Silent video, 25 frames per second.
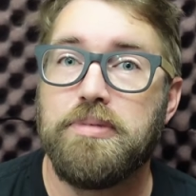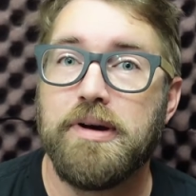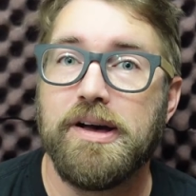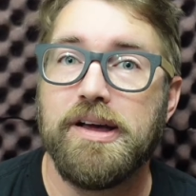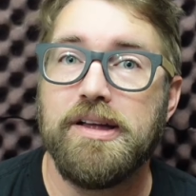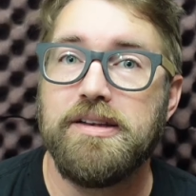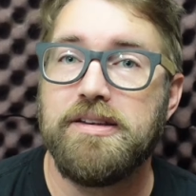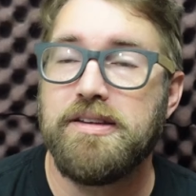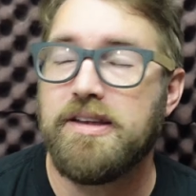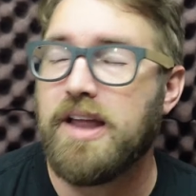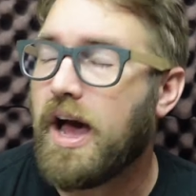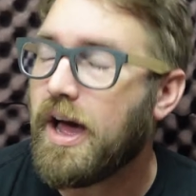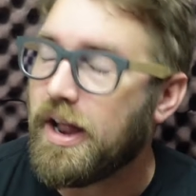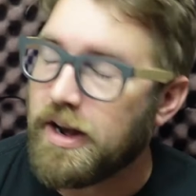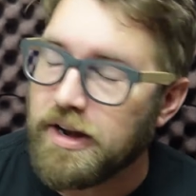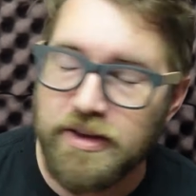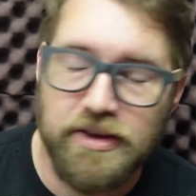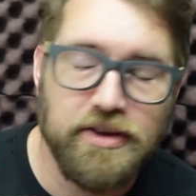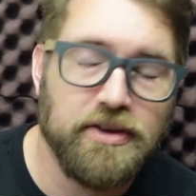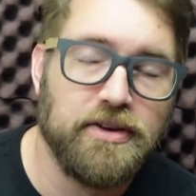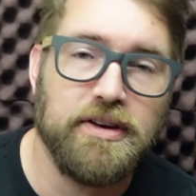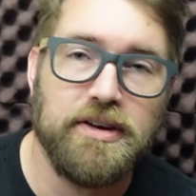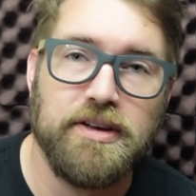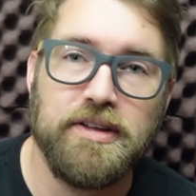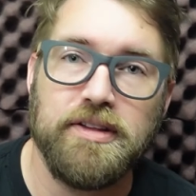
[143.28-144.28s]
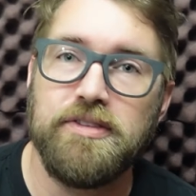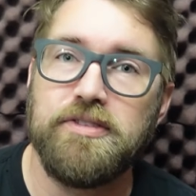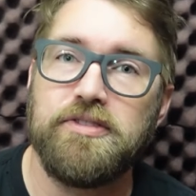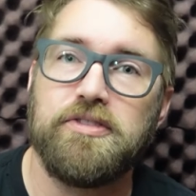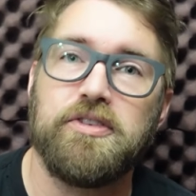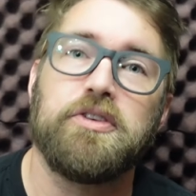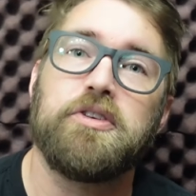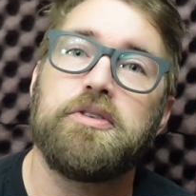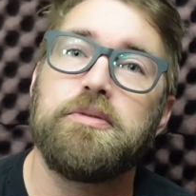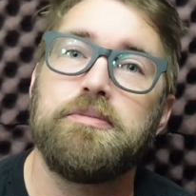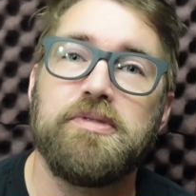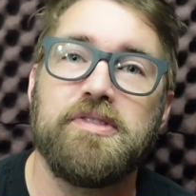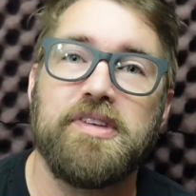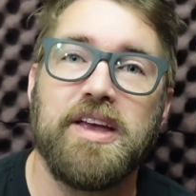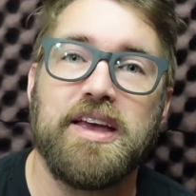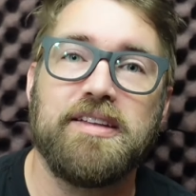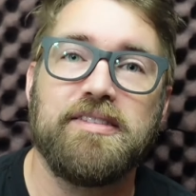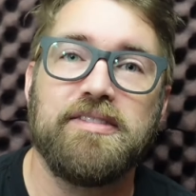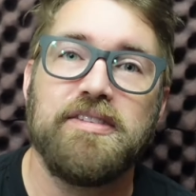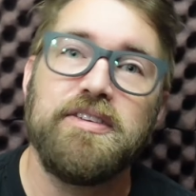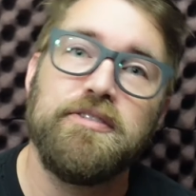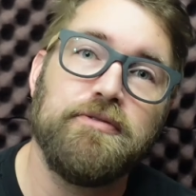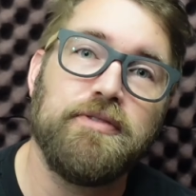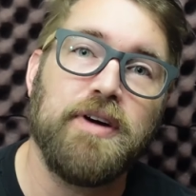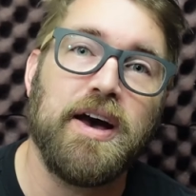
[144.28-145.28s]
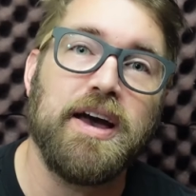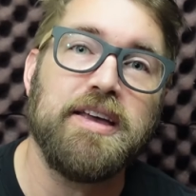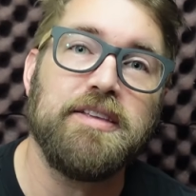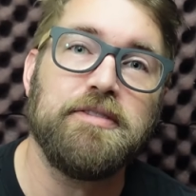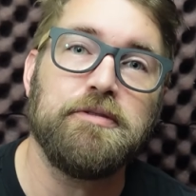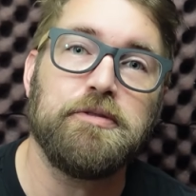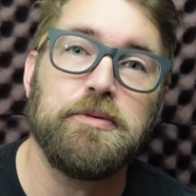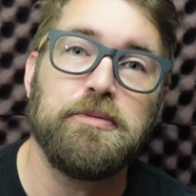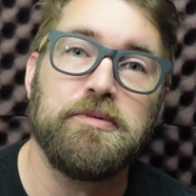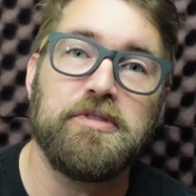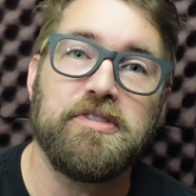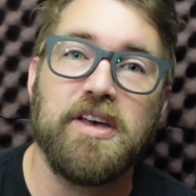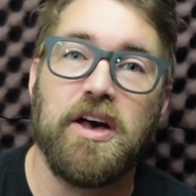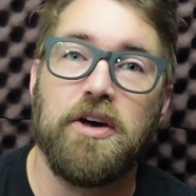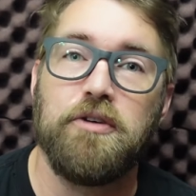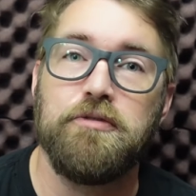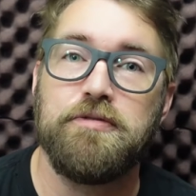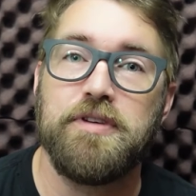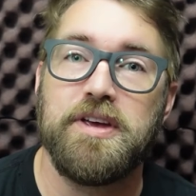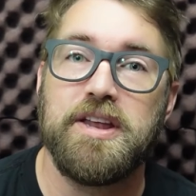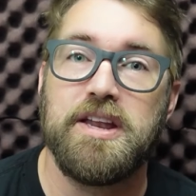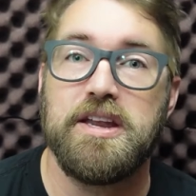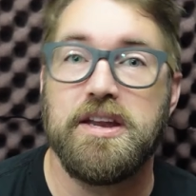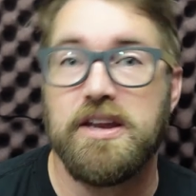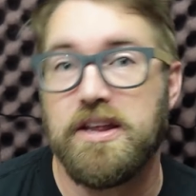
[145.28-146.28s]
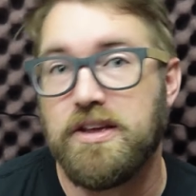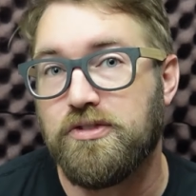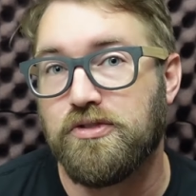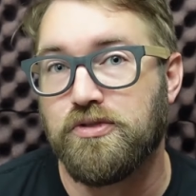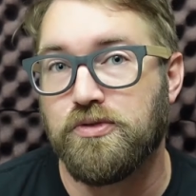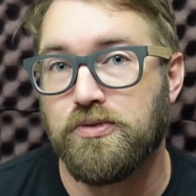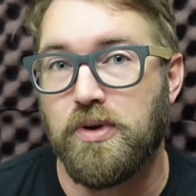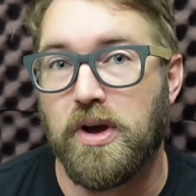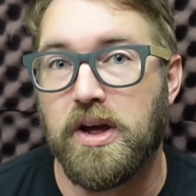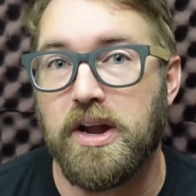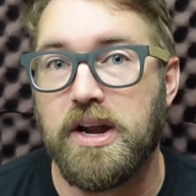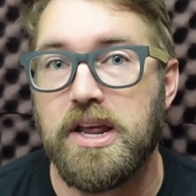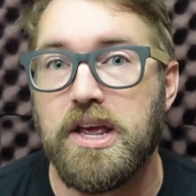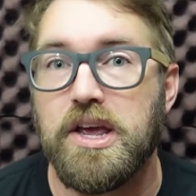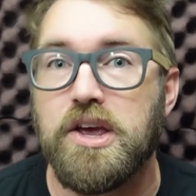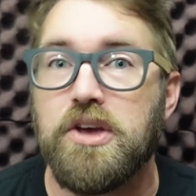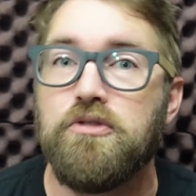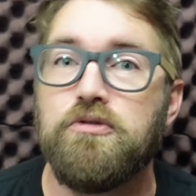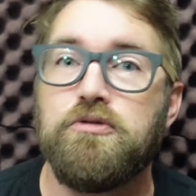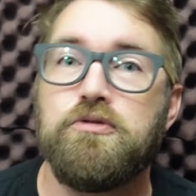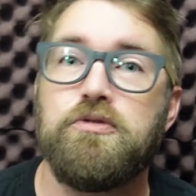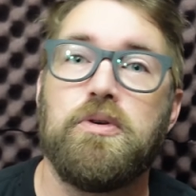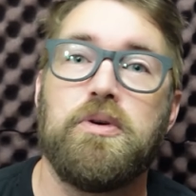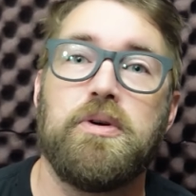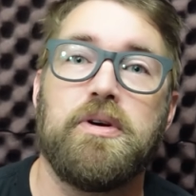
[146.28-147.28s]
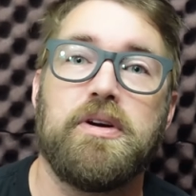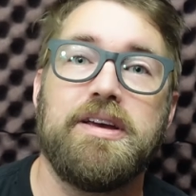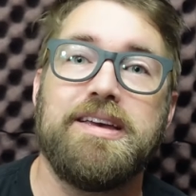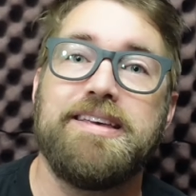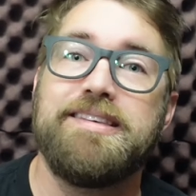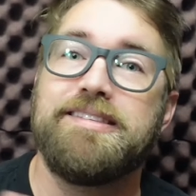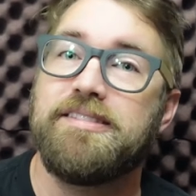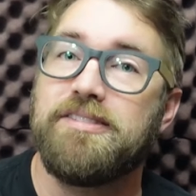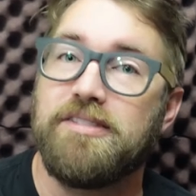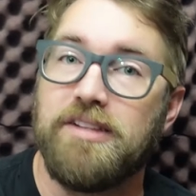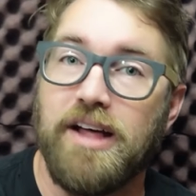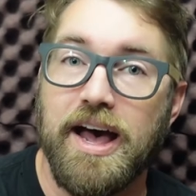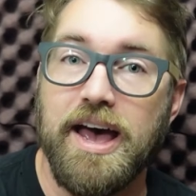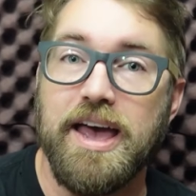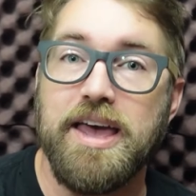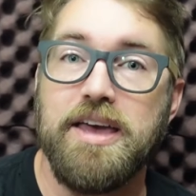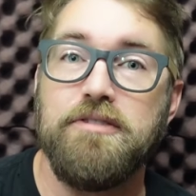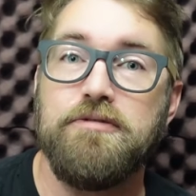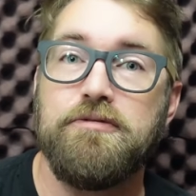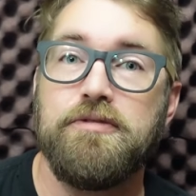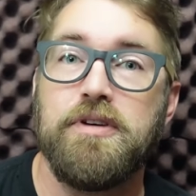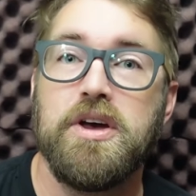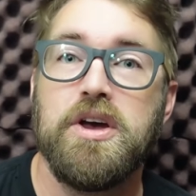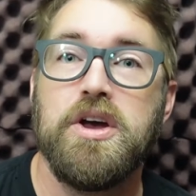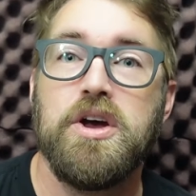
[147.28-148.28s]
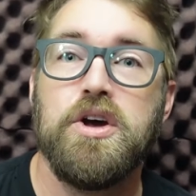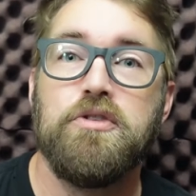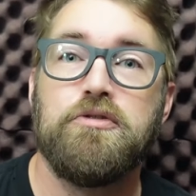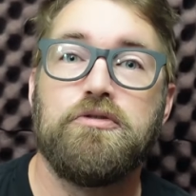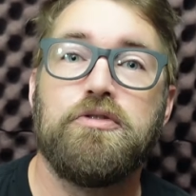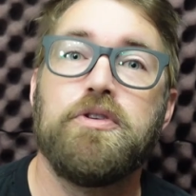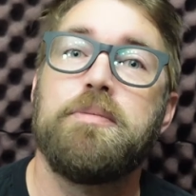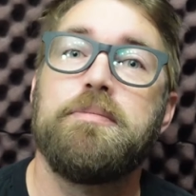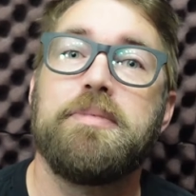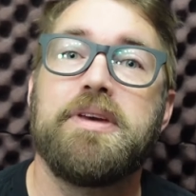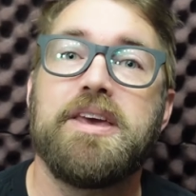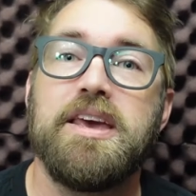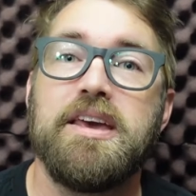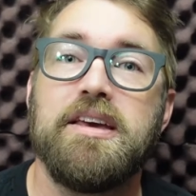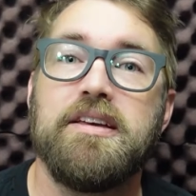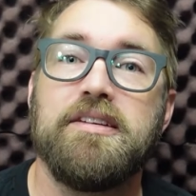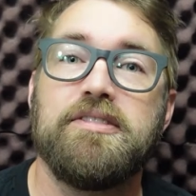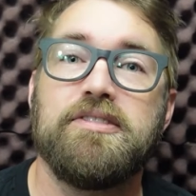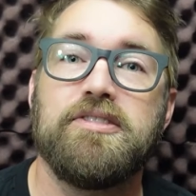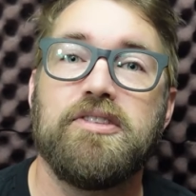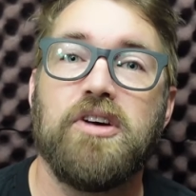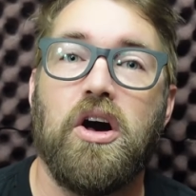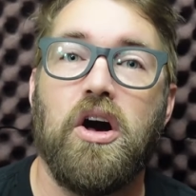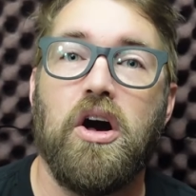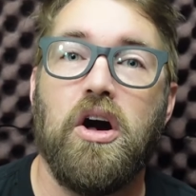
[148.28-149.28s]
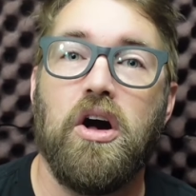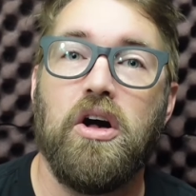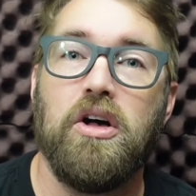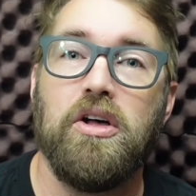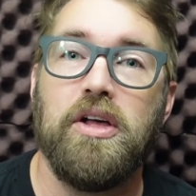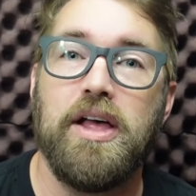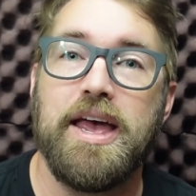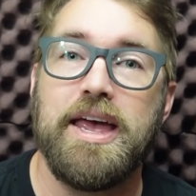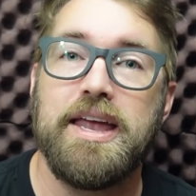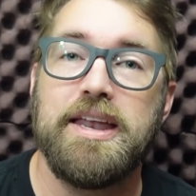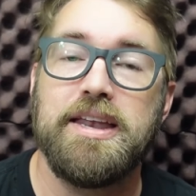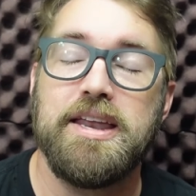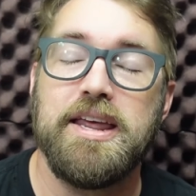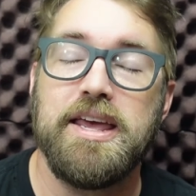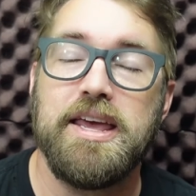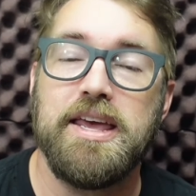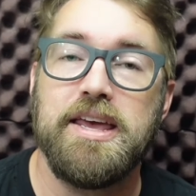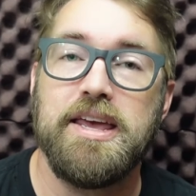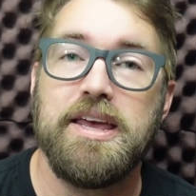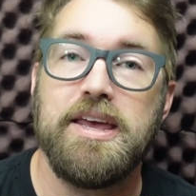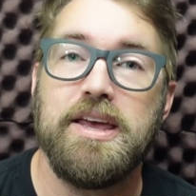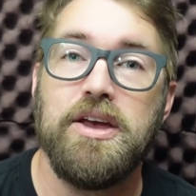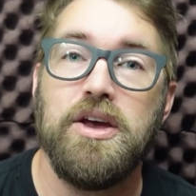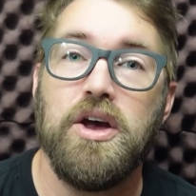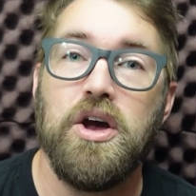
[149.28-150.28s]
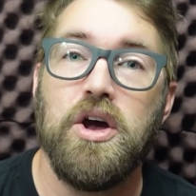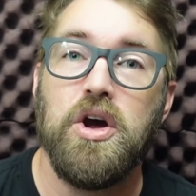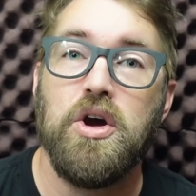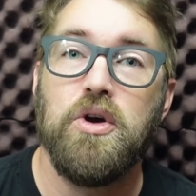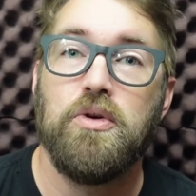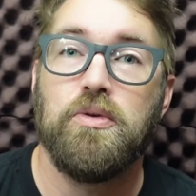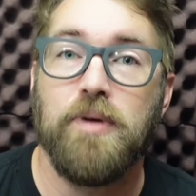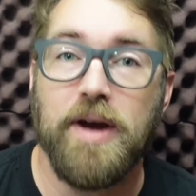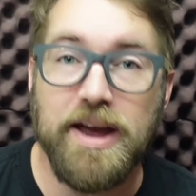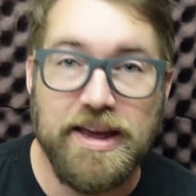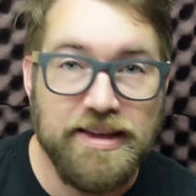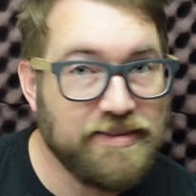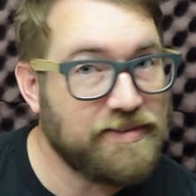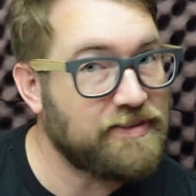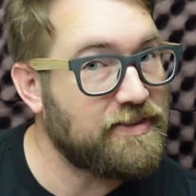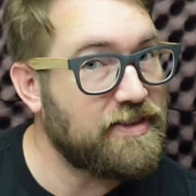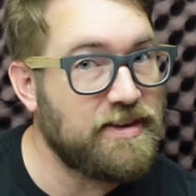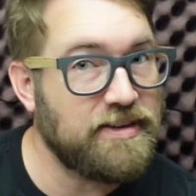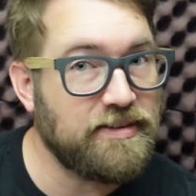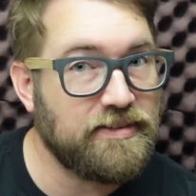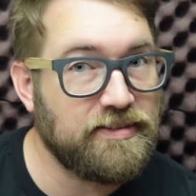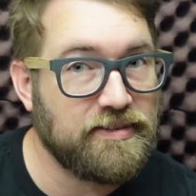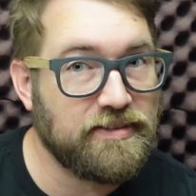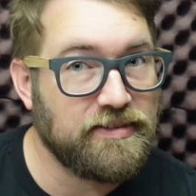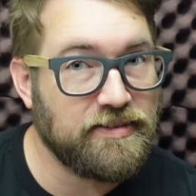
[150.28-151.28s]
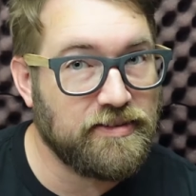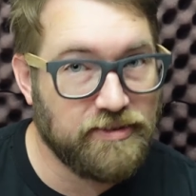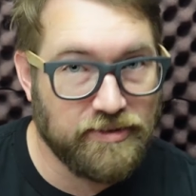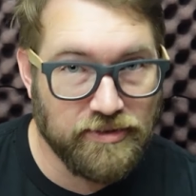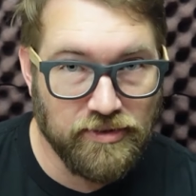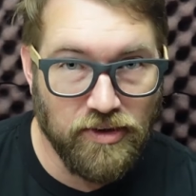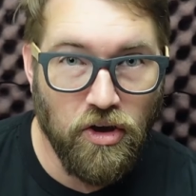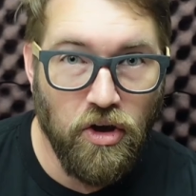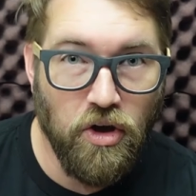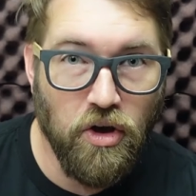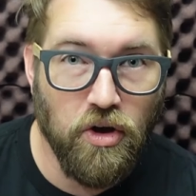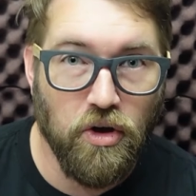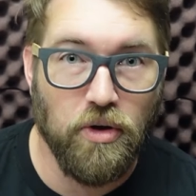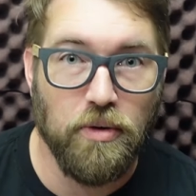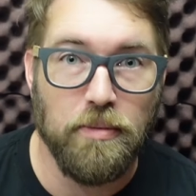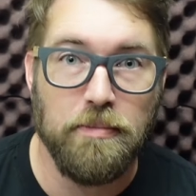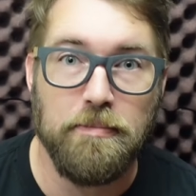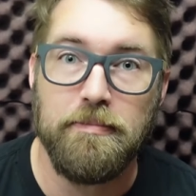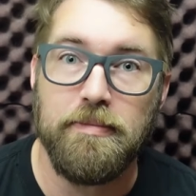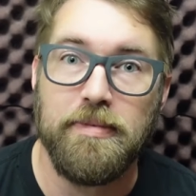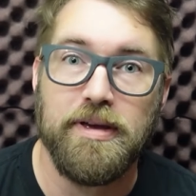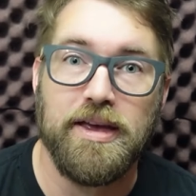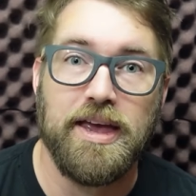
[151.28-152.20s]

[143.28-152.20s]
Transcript: but not a good circumstance he finds himself in. And he's running for his life from King Saul. And he writes this psalm.